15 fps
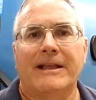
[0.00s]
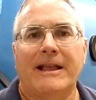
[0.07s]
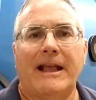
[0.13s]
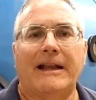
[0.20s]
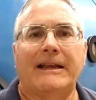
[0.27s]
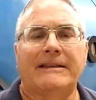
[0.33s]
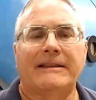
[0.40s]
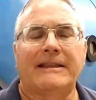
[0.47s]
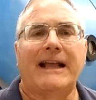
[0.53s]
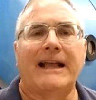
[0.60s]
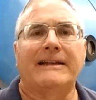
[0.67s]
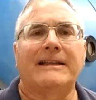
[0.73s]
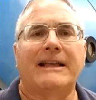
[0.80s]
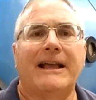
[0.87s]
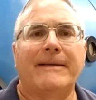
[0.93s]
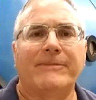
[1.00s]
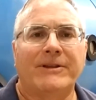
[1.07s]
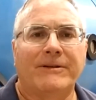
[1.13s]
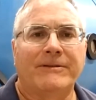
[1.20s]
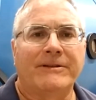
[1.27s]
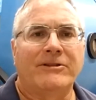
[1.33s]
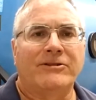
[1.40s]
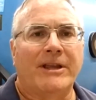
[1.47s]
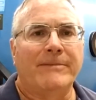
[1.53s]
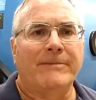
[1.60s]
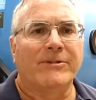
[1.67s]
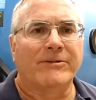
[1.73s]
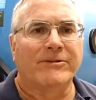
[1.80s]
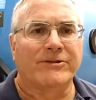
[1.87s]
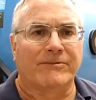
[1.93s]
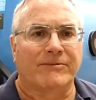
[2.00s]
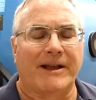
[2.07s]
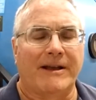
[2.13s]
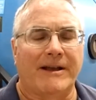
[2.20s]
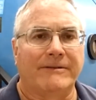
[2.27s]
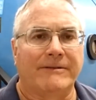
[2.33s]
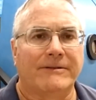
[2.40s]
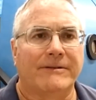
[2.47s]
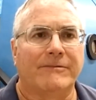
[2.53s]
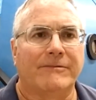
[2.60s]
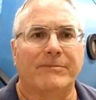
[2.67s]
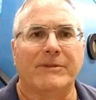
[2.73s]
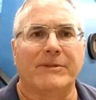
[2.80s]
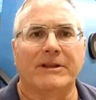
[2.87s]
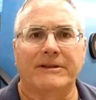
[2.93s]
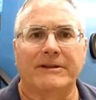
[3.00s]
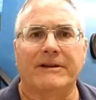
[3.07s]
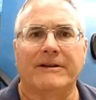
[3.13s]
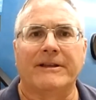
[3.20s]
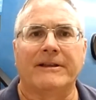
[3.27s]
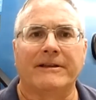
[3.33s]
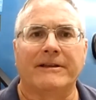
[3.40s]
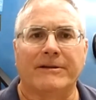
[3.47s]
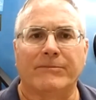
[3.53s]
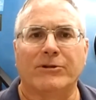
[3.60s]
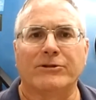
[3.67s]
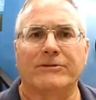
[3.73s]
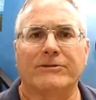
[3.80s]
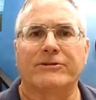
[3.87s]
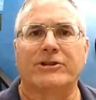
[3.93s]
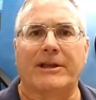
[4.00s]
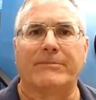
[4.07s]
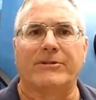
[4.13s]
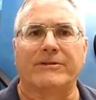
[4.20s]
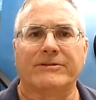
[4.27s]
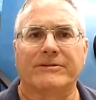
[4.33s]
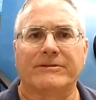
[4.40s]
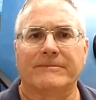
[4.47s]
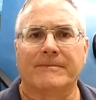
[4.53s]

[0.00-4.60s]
And at that time, the only chambers around were military and commercial chambers.